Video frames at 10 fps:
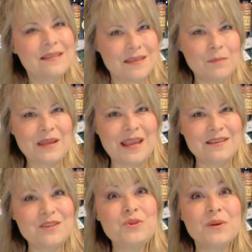some
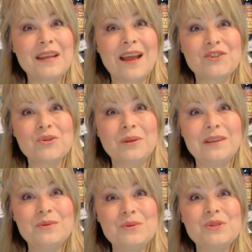cases, you can
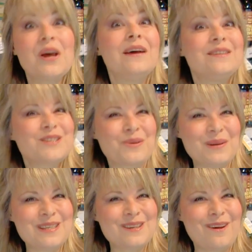actually use
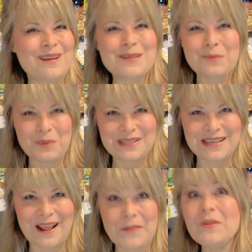soy sauce. Once
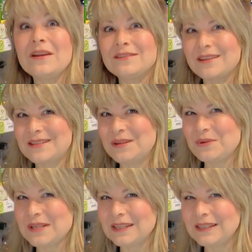again, just
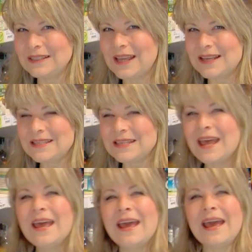use a little less.
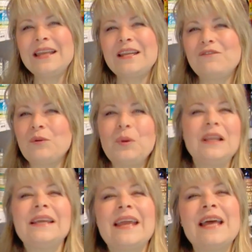And if you
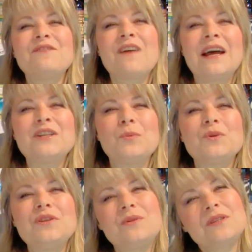really can't find
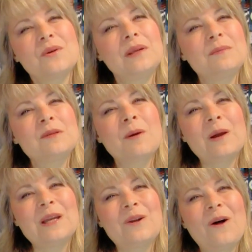reduced sodium
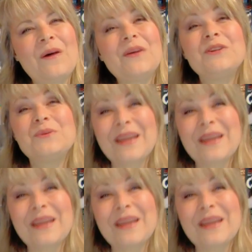tamari at all, you